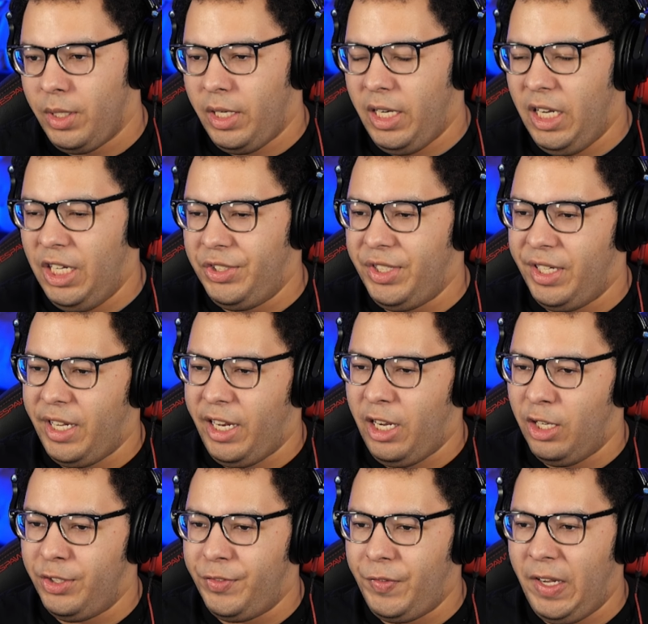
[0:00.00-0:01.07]
is it
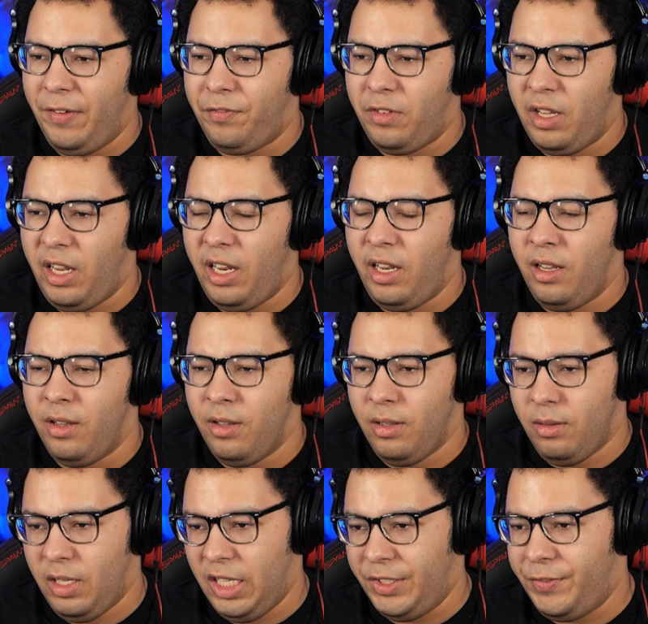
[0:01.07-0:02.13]
goes 50, it's